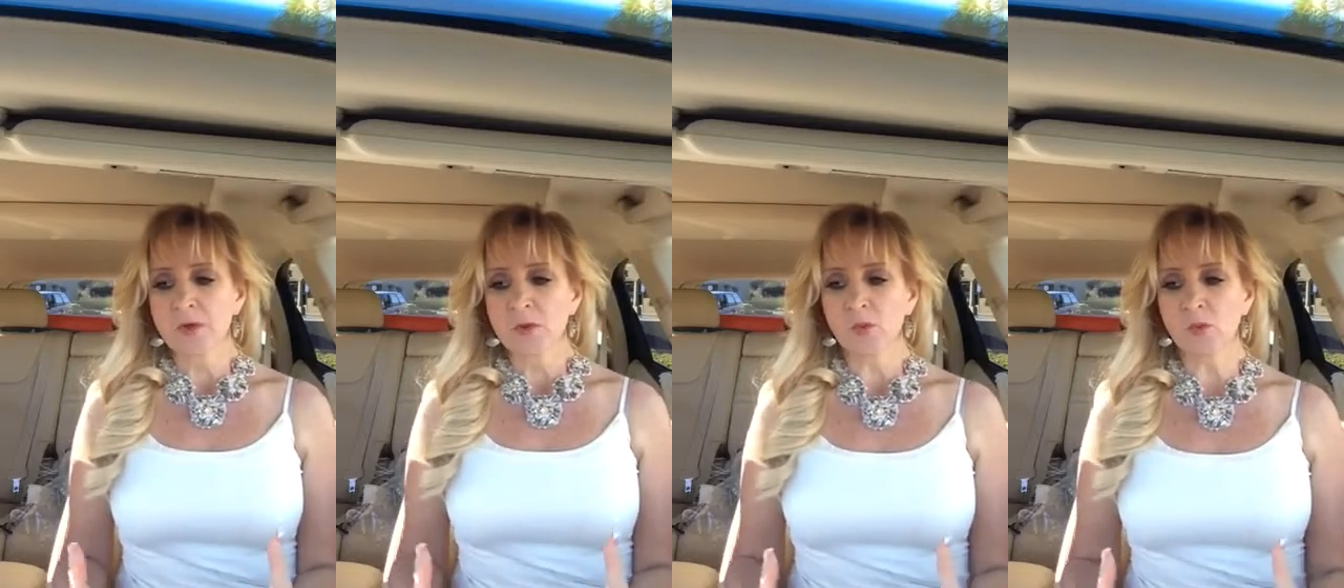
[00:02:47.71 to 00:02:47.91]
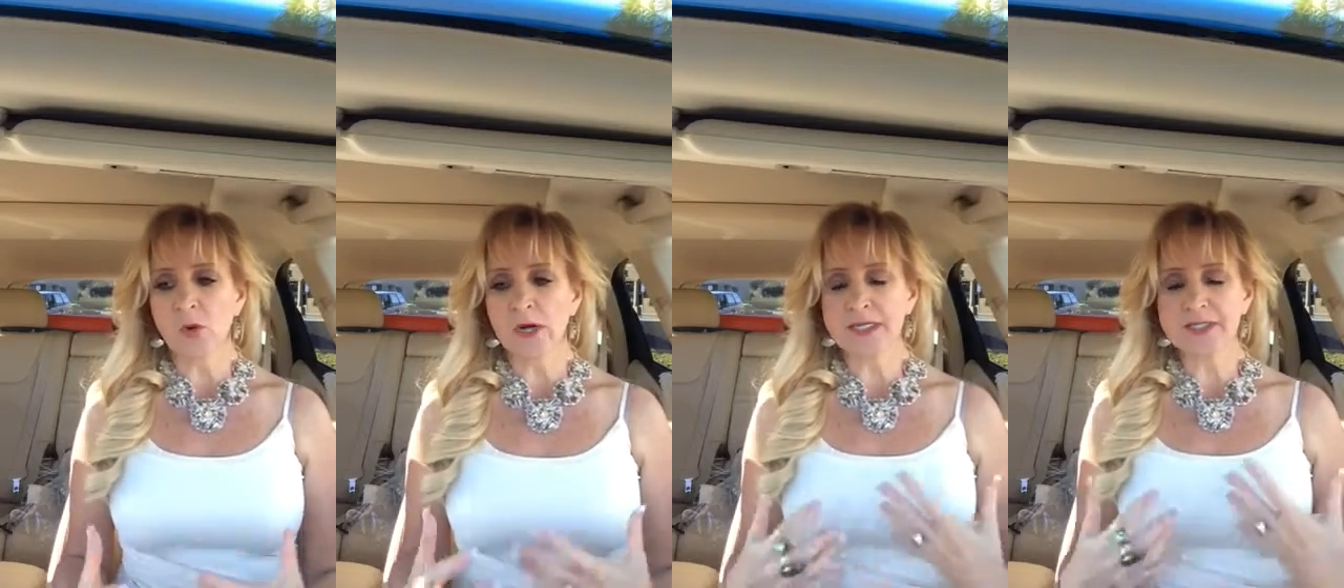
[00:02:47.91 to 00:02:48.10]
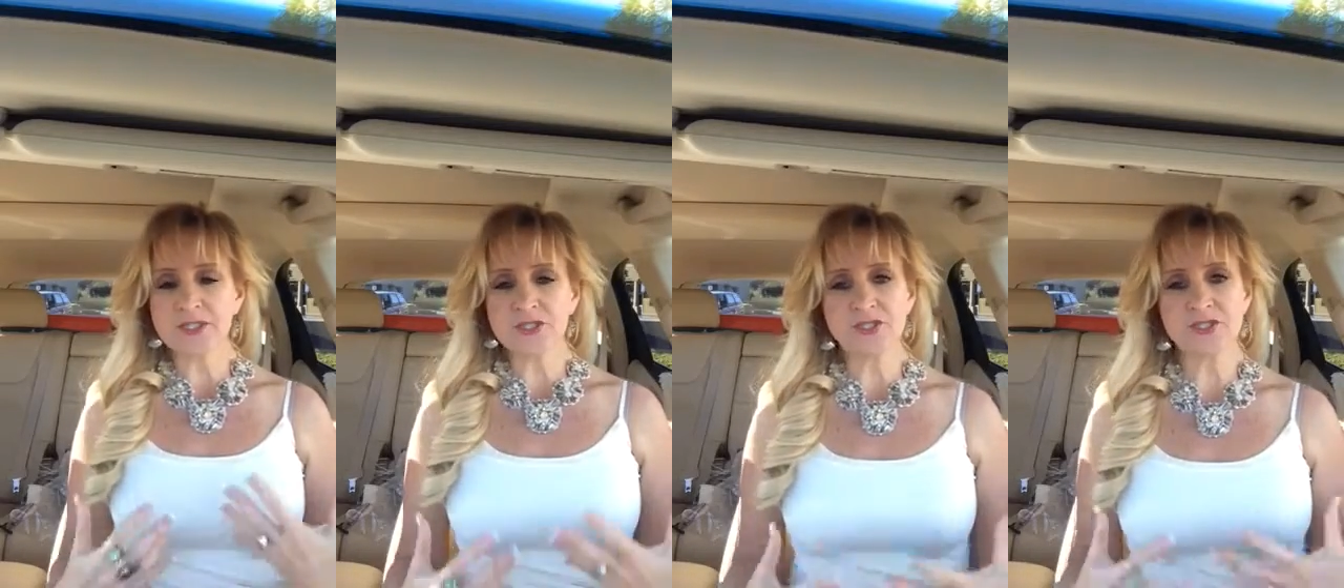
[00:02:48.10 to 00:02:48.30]

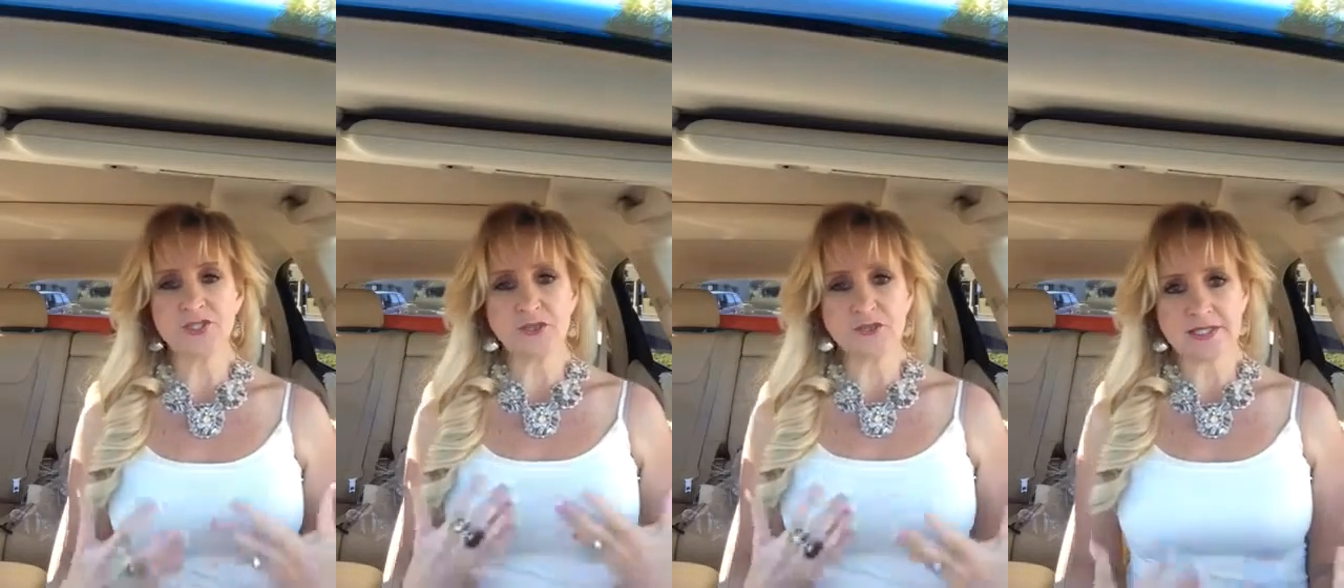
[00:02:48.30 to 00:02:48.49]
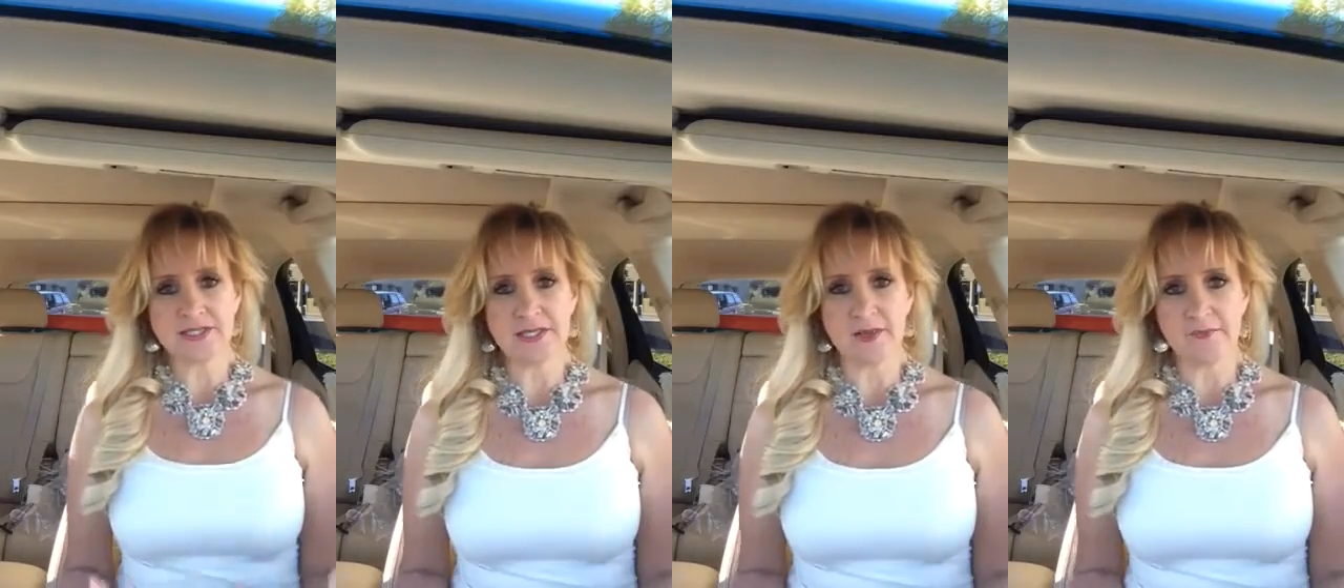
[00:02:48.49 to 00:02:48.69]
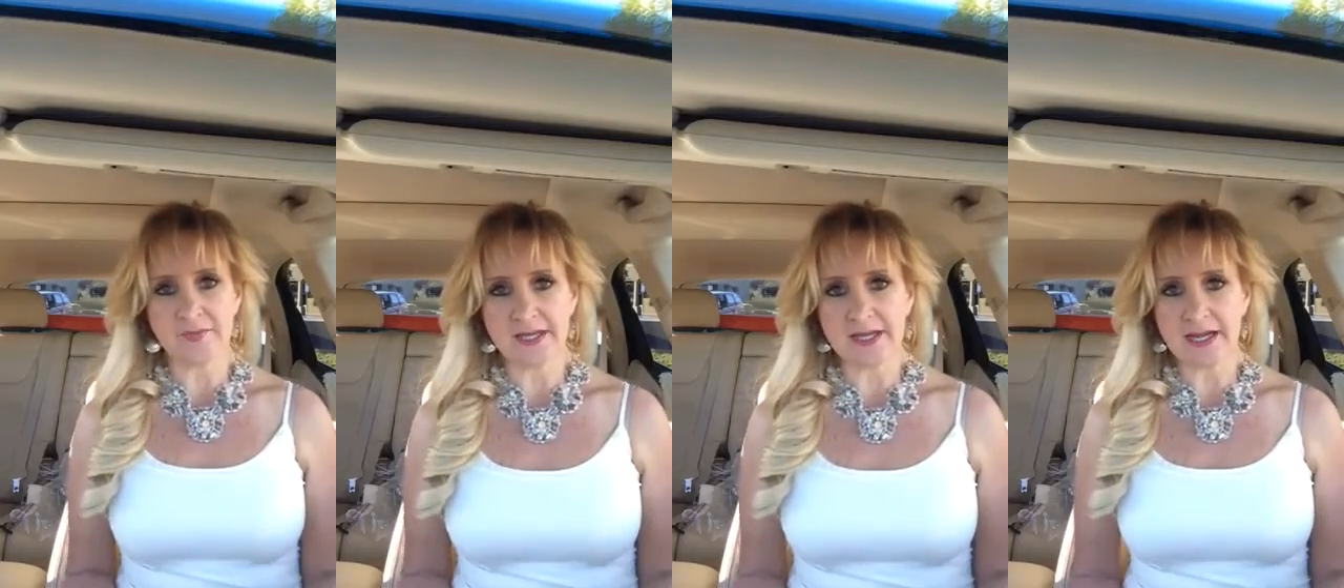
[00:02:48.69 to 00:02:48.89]
want to do
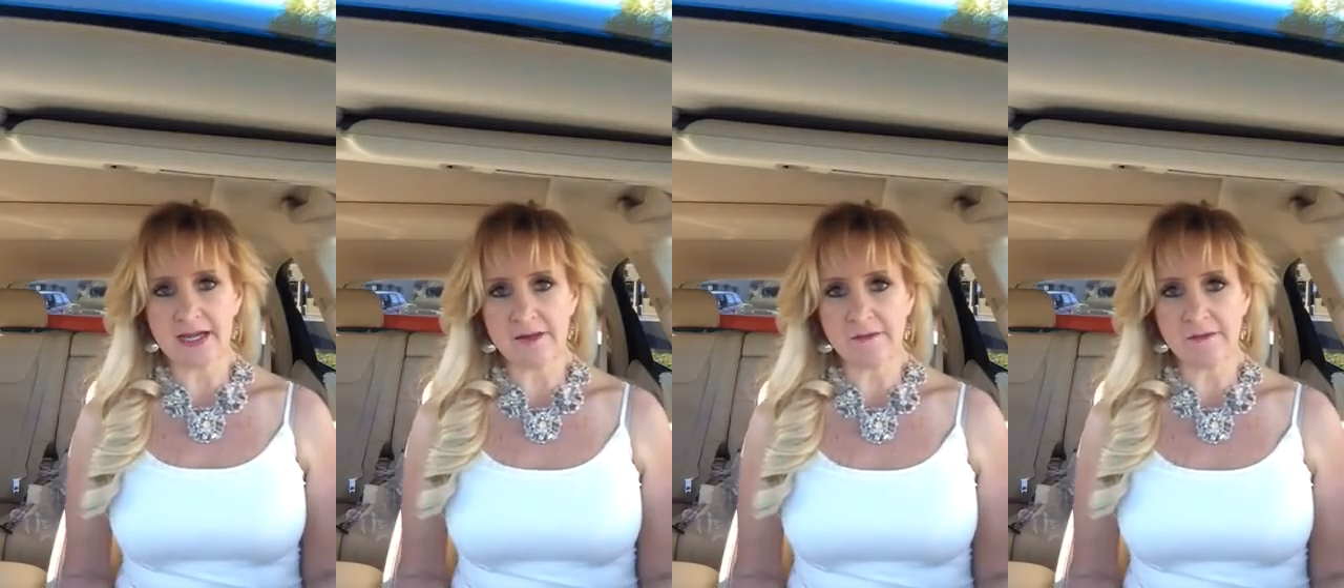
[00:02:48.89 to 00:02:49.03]
something.